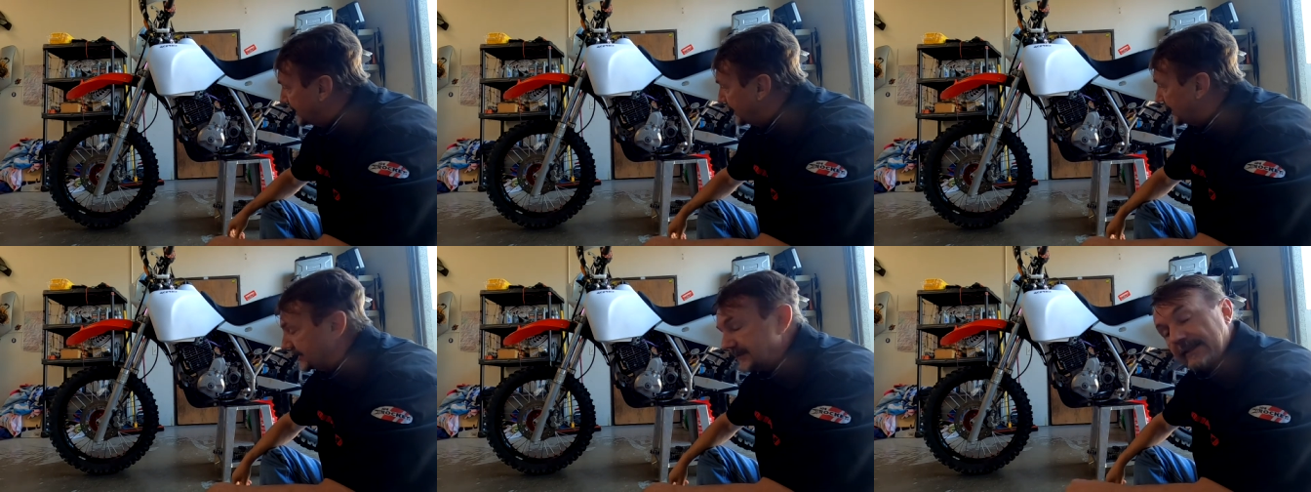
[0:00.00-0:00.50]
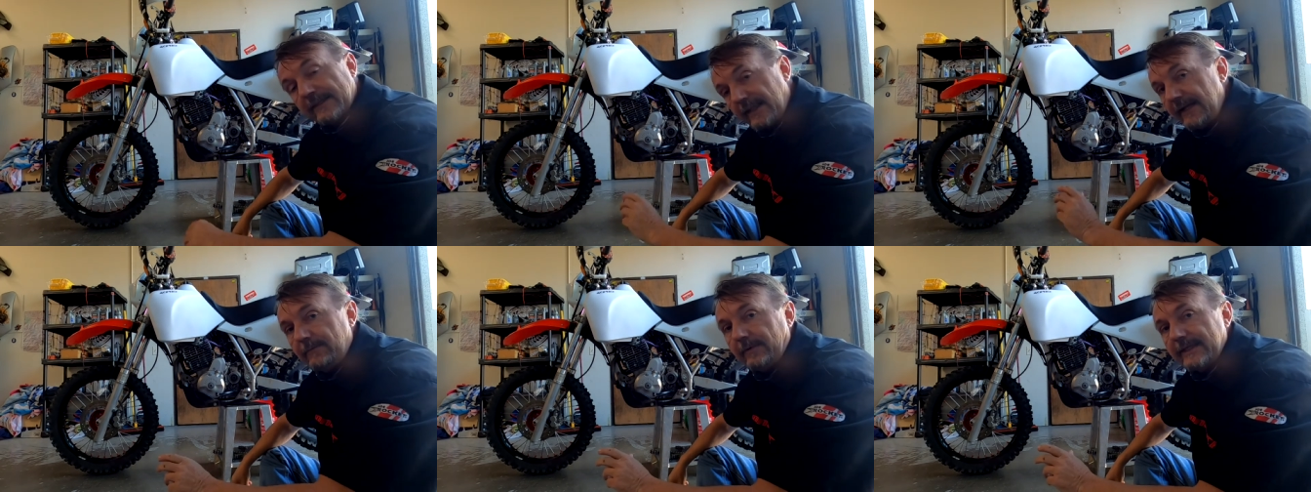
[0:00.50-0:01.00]
It's a
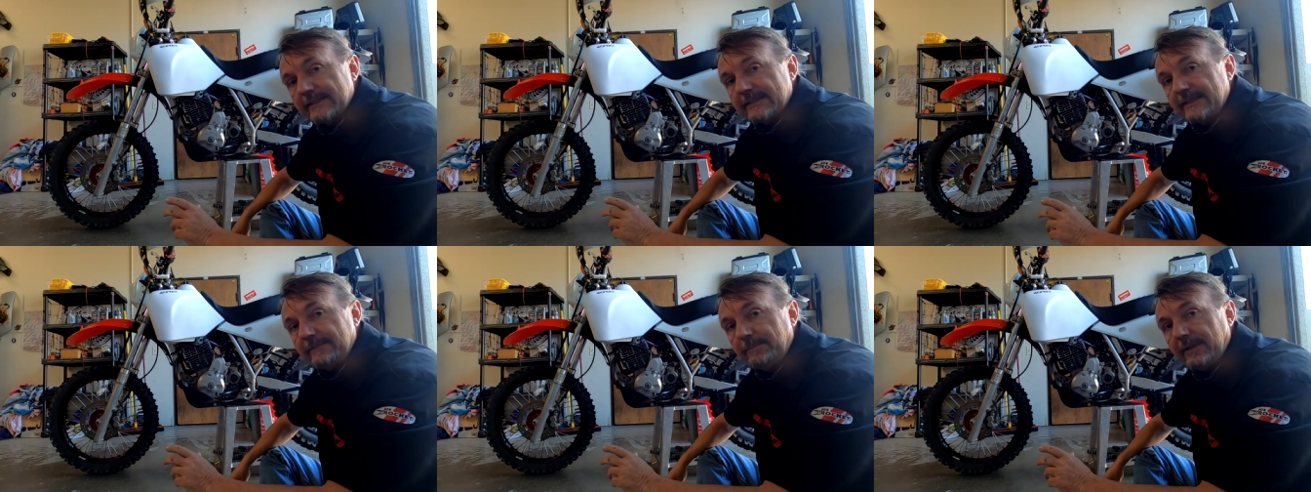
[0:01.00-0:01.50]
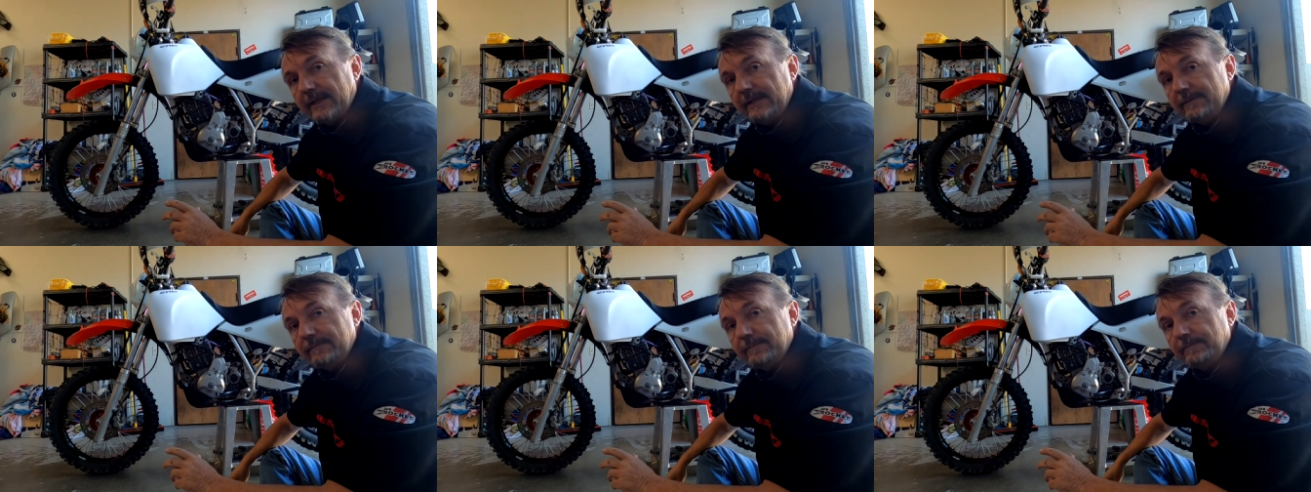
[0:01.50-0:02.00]
lightweight skid
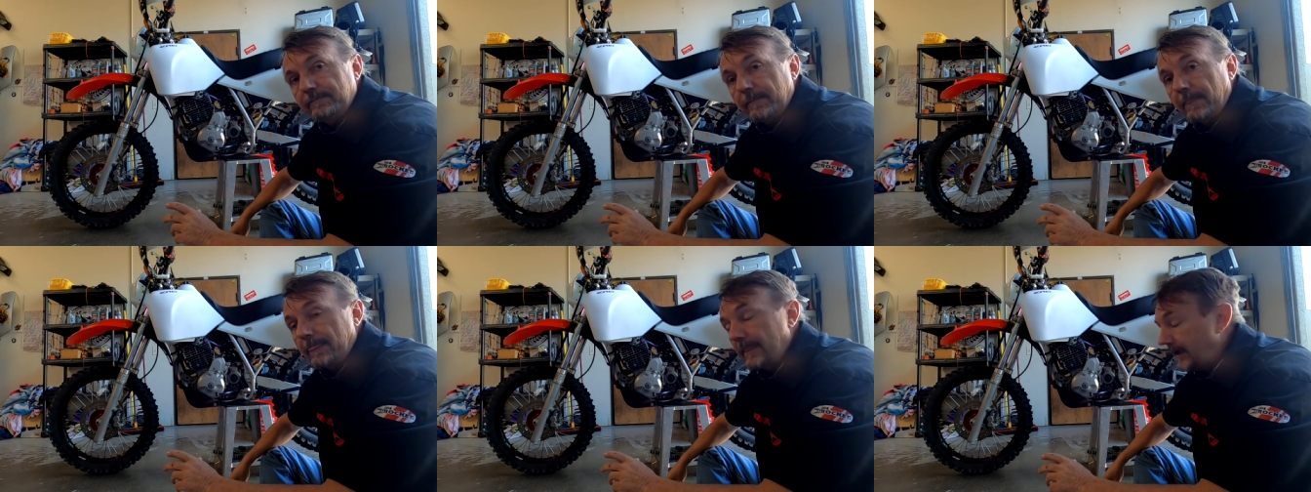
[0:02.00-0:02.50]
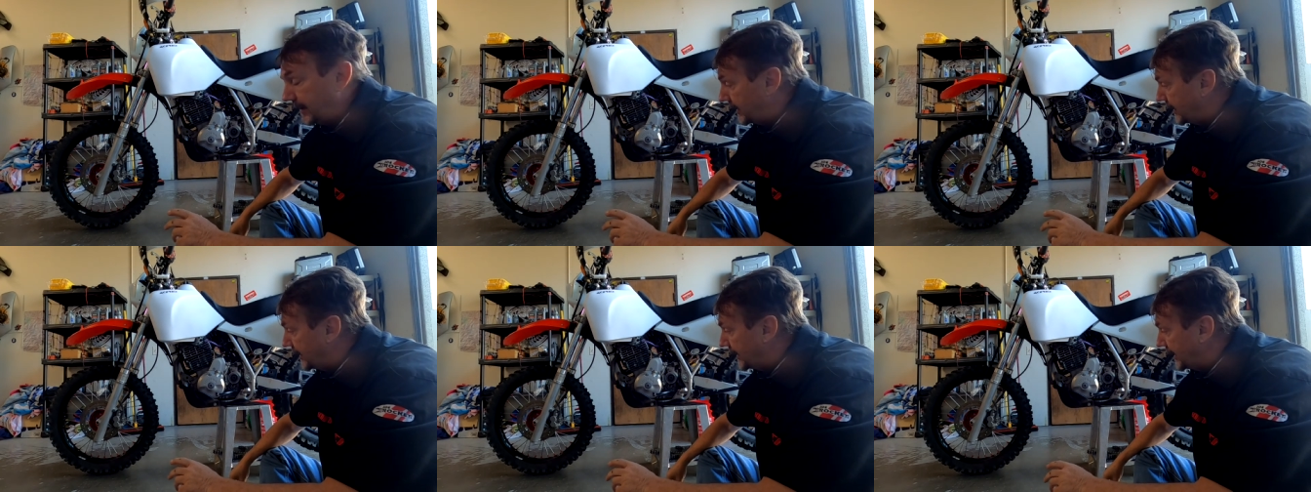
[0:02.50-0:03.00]
plate,
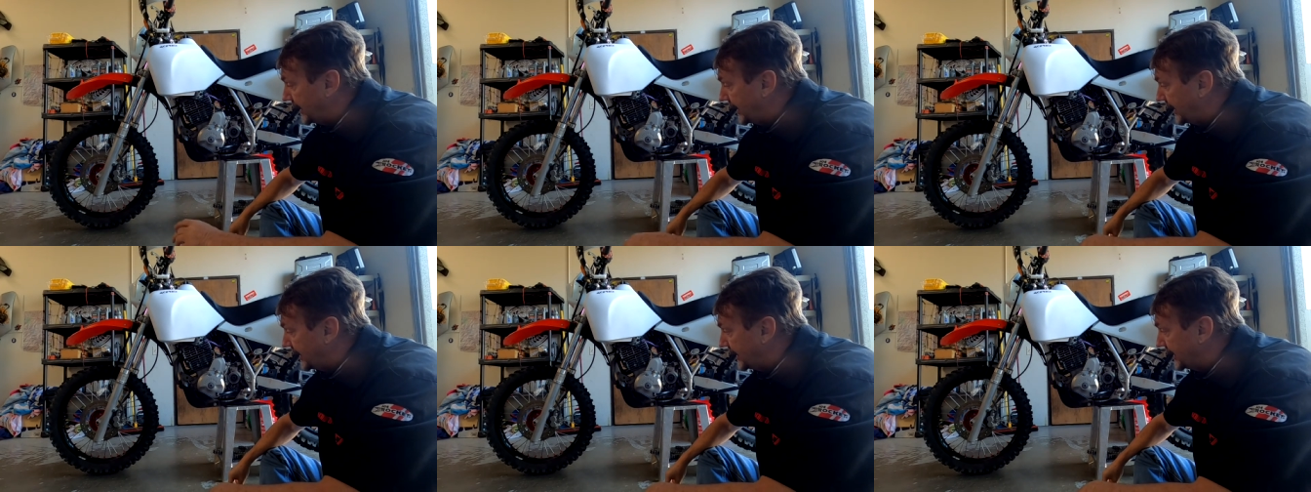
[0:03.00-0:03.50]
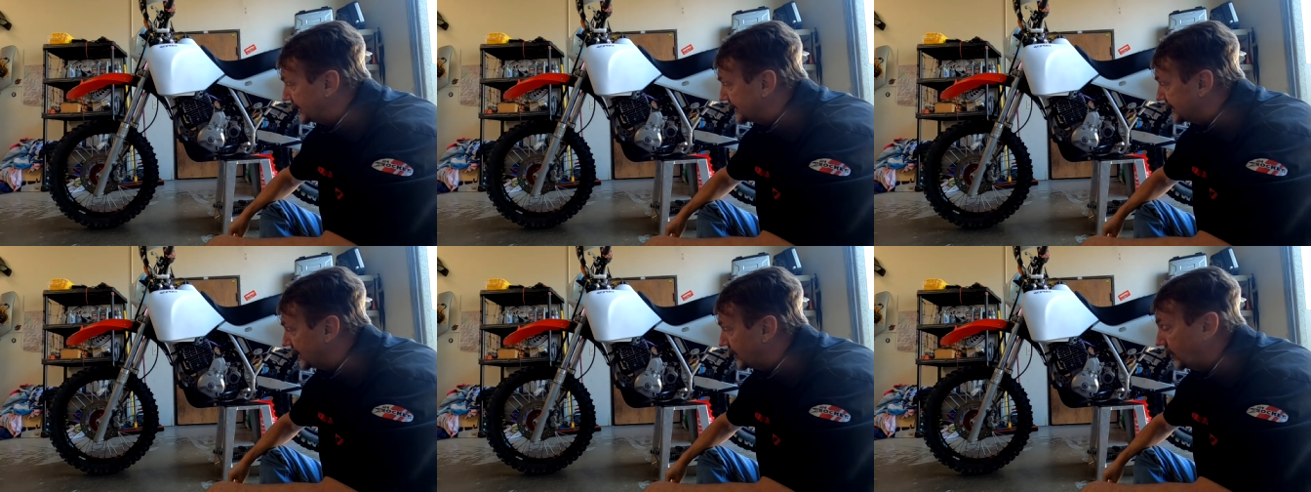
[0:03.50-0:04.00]
and it
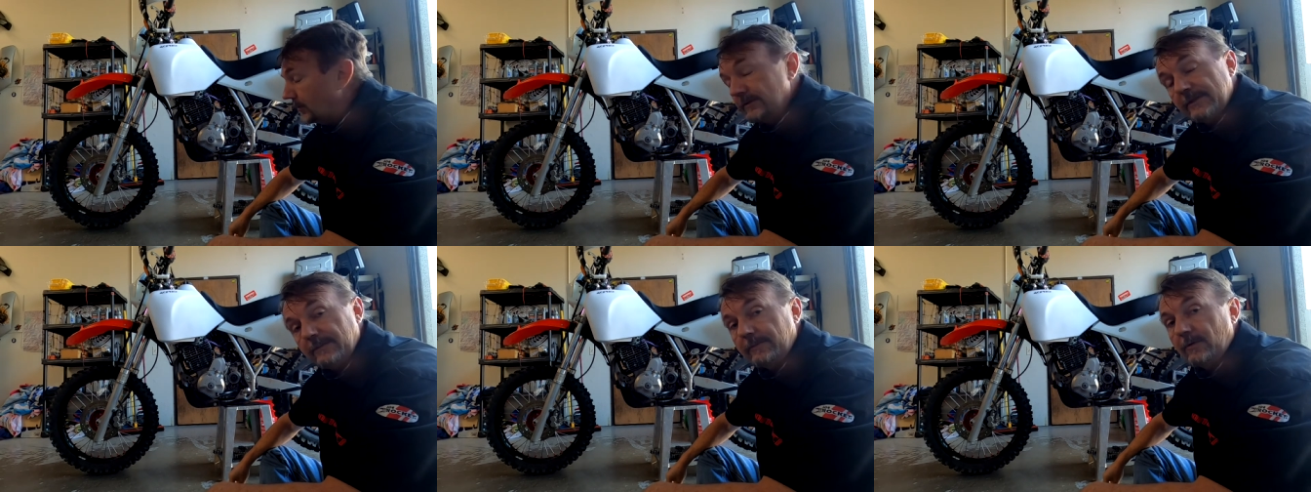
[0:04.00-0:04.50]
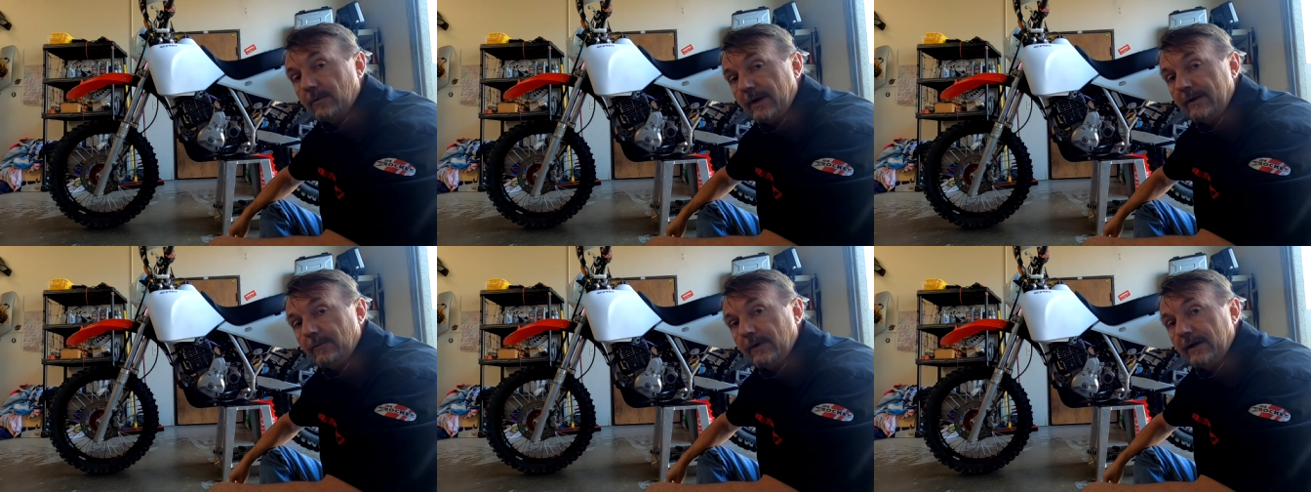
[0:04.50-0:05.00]
holds up
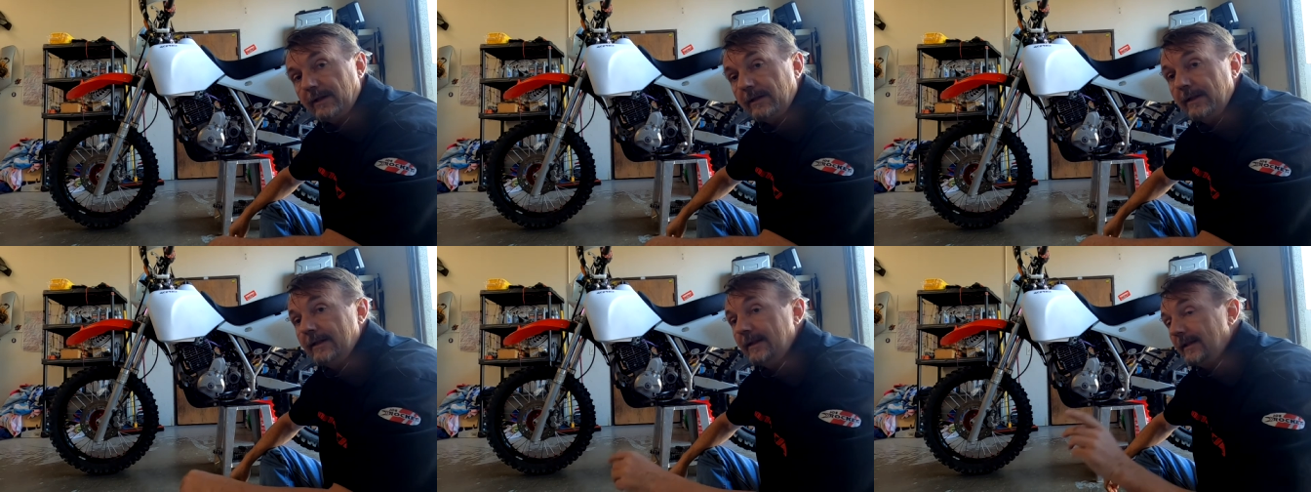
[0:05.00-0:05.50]
quite well.